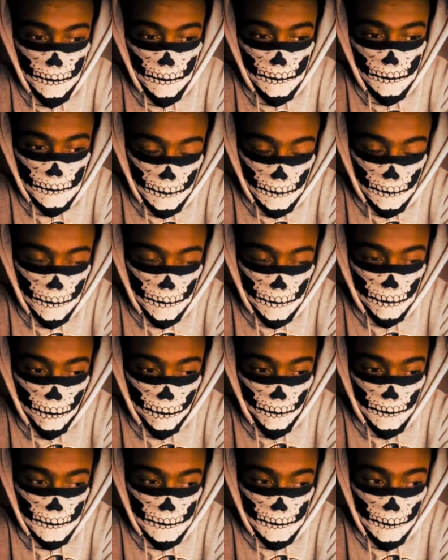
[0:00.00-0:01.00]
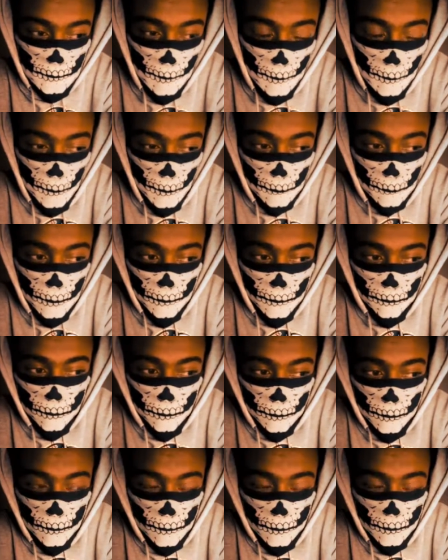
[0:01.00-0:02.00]
sense to us. But
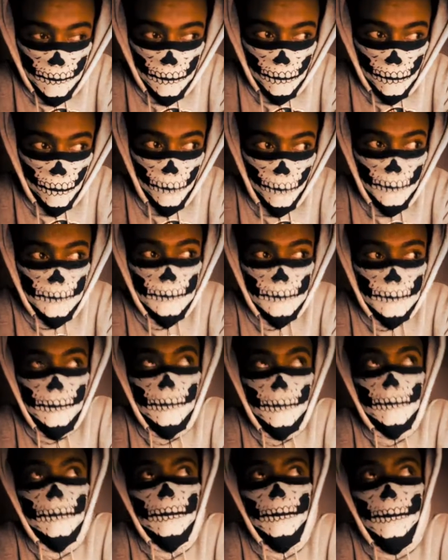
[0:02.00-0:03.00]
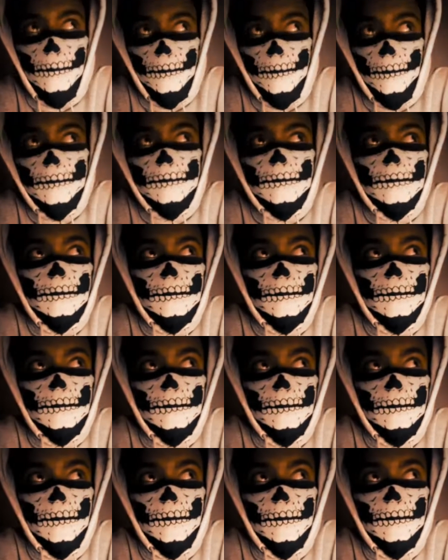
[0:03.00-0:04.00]
when they are hacked,
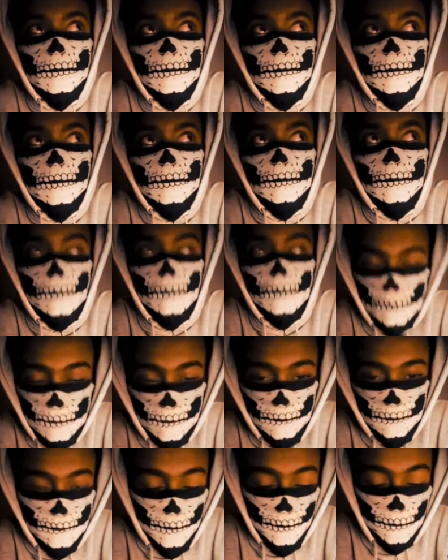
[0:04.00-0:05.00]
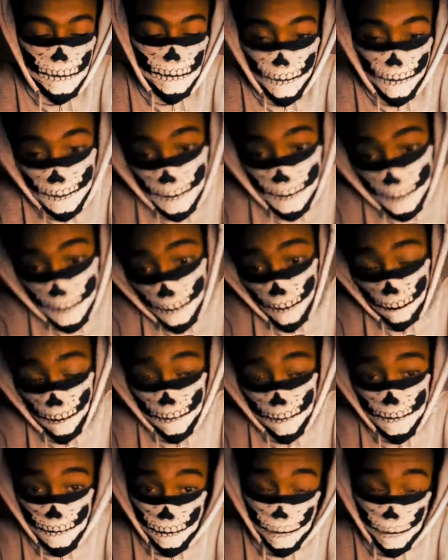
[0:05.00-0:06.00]
like they usually care about
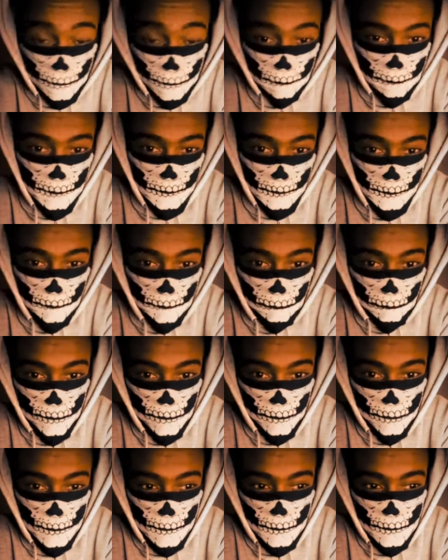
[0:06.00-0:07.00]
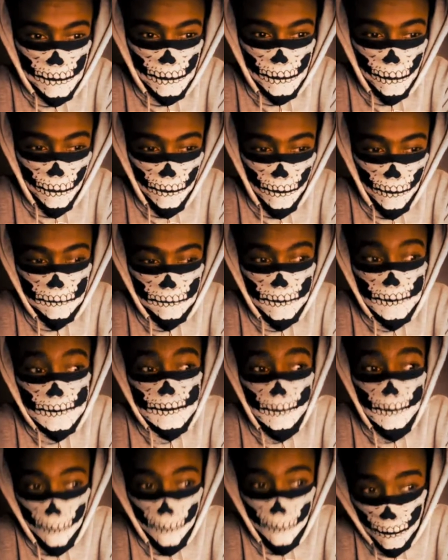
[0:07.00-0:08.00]
their social media. So if this
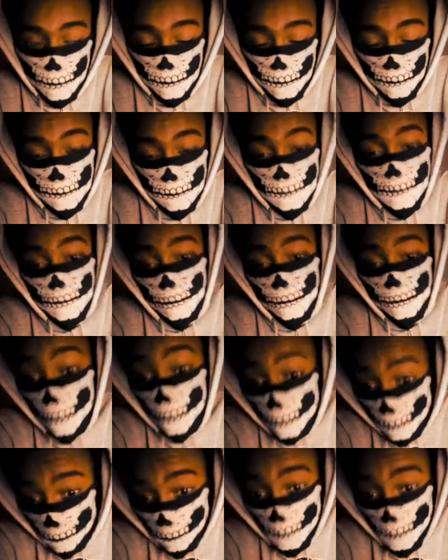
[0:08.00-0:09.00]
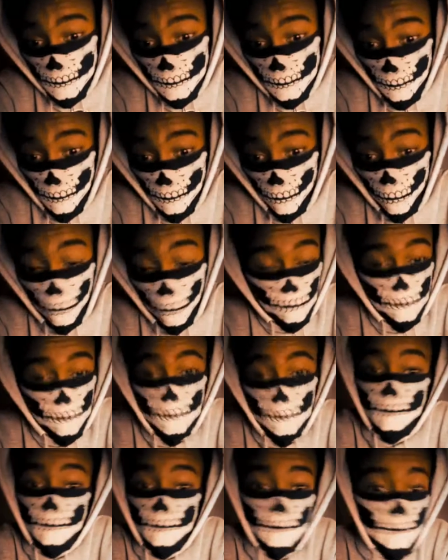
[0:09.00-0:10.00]
hack was on their social media, oh,
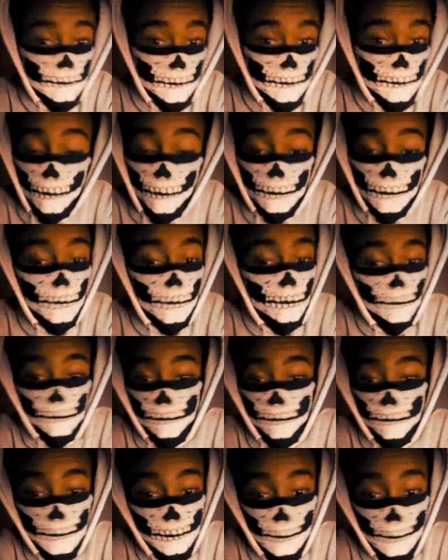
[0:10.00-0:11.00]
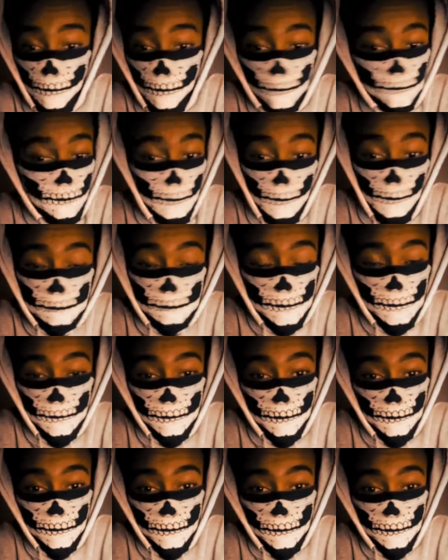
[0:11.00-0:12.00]
they would go freak out. I'm telling
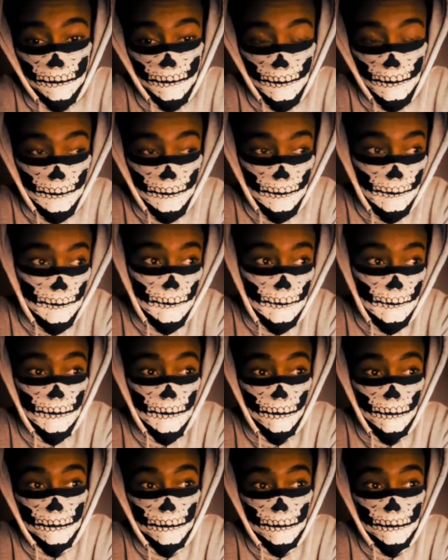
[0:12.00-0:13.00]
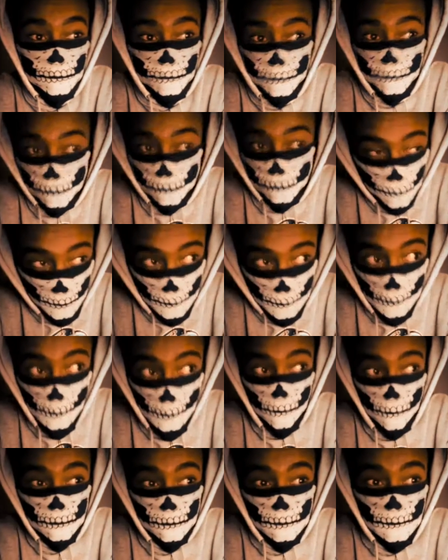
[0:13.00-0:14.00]
you, like they would freak
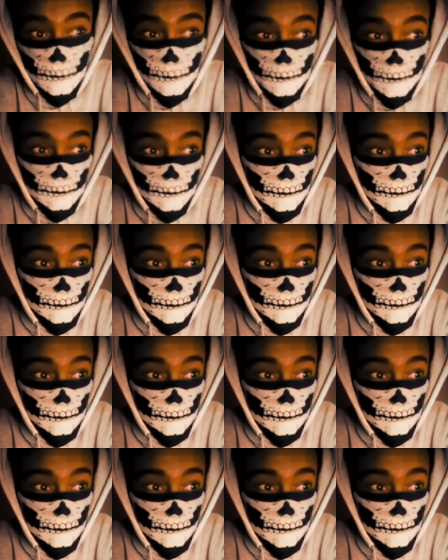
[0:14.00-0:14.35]
out like